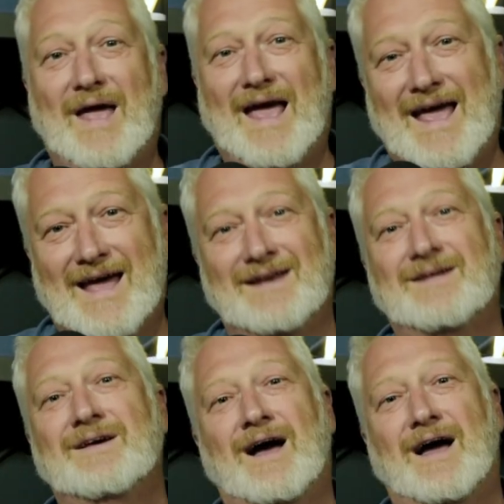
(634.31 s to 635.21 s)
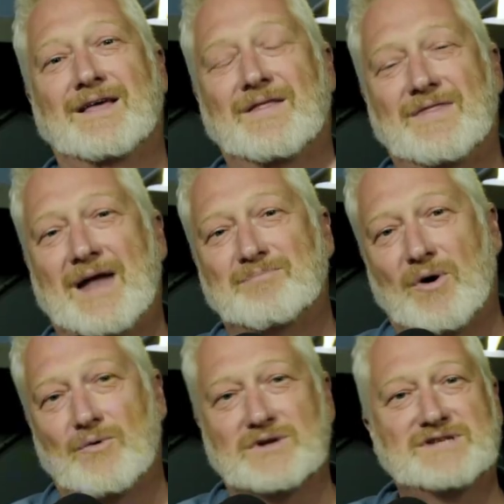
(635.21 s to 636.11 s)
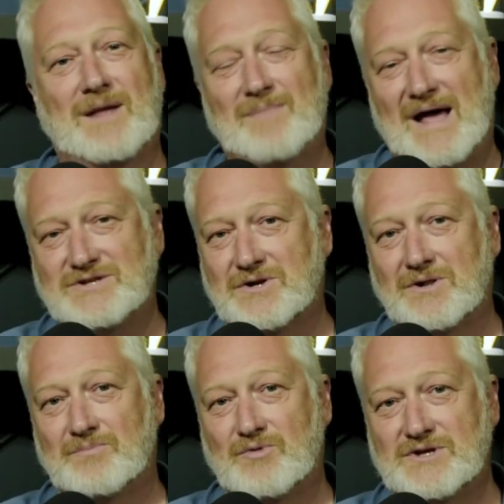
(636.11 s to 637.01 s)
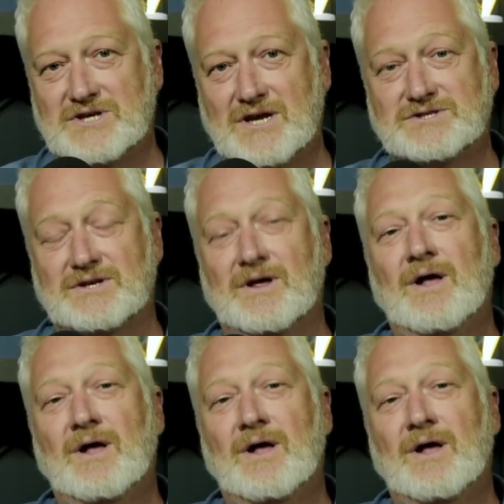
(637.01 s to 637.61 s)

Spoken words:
and I get that bonus, that magical appreciation.